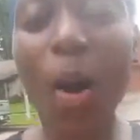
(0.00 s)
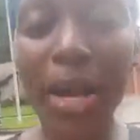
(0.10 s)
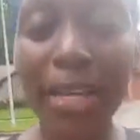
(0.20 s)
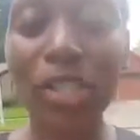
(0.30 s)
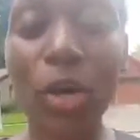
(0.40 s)

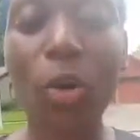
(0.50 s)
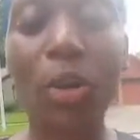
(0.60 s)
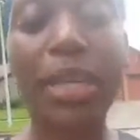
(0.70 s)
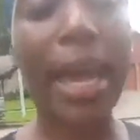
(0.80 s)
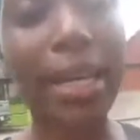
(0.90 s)
Okay,
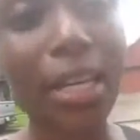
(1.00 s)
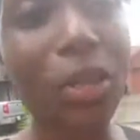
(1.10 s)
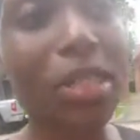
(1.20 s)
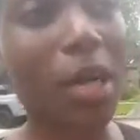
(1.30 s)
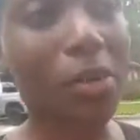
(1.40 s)
so getting
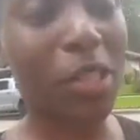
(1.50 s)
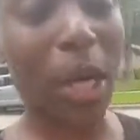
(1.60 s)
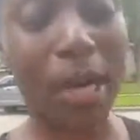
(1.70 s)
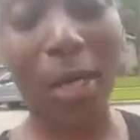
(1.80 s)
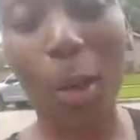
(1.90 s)
yourself
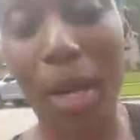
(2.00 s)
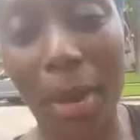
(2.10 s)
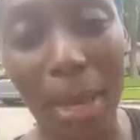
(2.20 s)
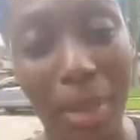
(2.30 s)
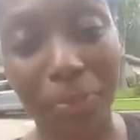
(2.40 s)
started.
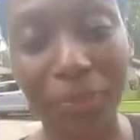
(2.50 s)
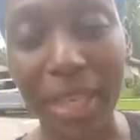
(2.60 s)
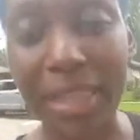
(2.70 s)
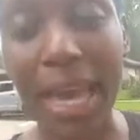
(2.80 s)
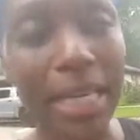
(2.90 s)
Okay, man,
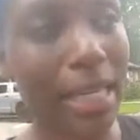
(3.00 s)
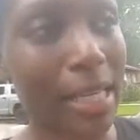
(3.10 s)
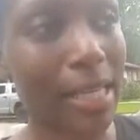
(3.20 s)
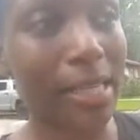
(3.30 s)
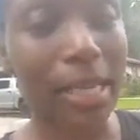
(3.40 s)
that
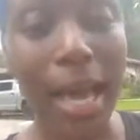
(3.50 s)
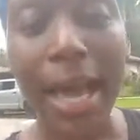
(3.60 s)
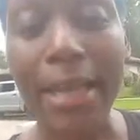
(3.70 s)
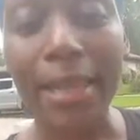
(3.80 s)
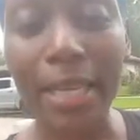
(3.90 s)
is
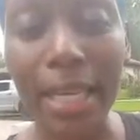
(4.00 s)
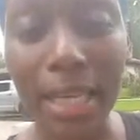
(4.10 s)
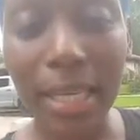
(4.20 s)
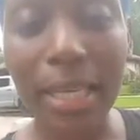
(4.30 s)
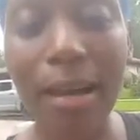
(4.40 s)

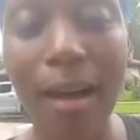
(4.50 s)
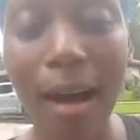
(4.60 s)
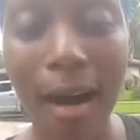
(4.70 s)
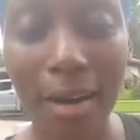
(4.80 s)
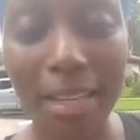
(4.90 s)
the
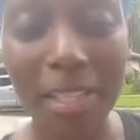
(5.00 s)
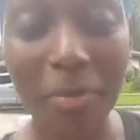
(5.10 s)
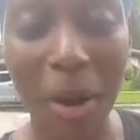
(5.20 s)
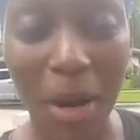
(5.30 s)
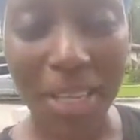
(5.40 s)

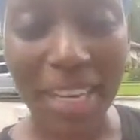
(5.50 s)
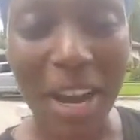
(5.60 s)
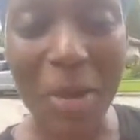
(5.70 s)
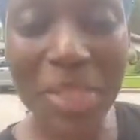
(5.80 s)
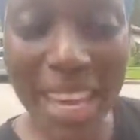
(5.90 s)
hardest part.
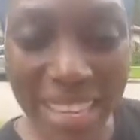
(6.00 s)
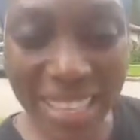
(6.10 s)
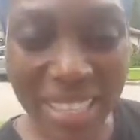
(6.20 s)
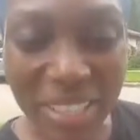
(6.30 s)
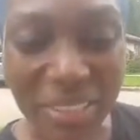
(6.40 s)
Oh,
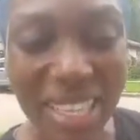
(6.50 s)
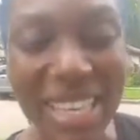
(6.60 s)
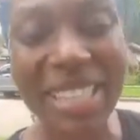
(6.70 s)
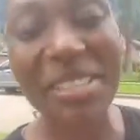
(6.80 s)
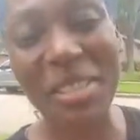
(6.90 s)
thank you.
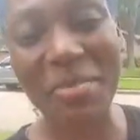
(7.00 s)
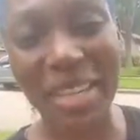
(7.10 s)
Thank you so